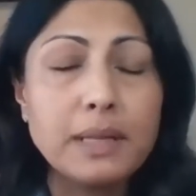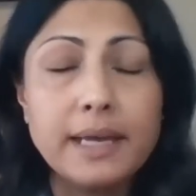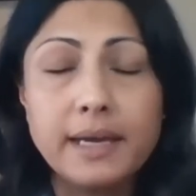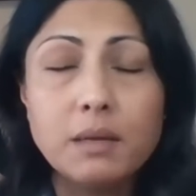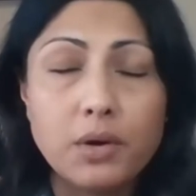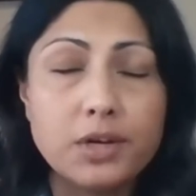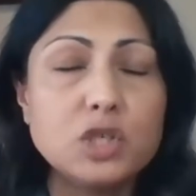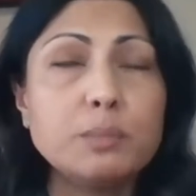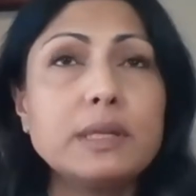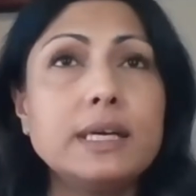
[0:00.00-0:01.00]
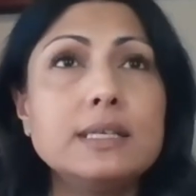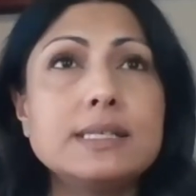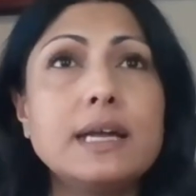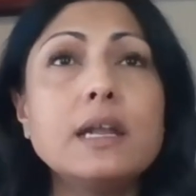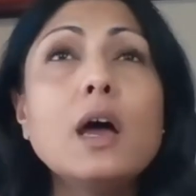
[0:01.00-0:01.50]
immigration plan, is
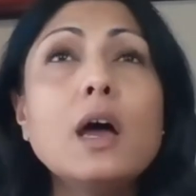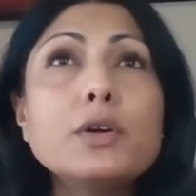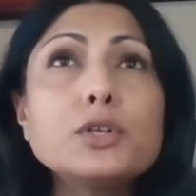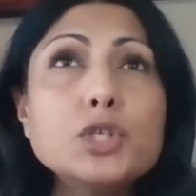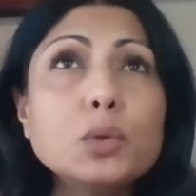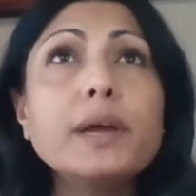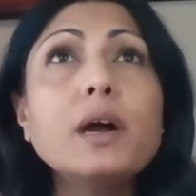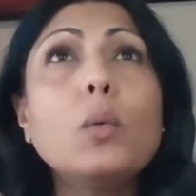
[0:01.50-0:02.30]
that they're doing